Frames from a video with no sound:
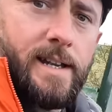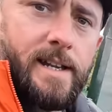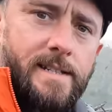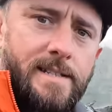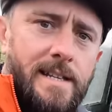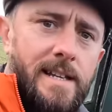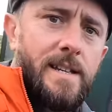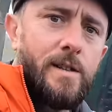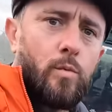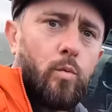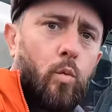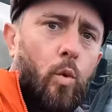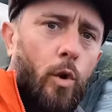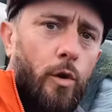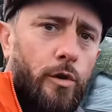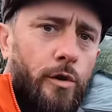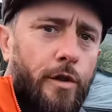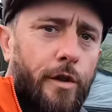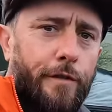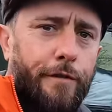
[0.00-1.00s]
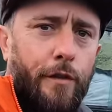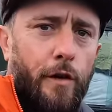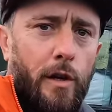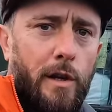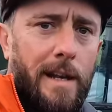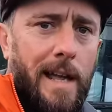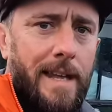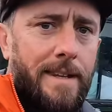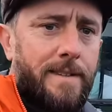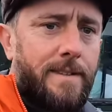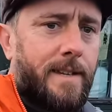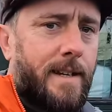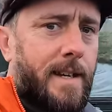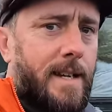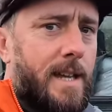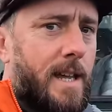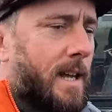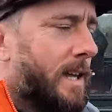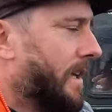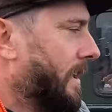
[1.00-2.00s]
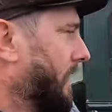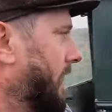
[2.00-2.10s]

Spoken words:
here's Lee's wonderful landy.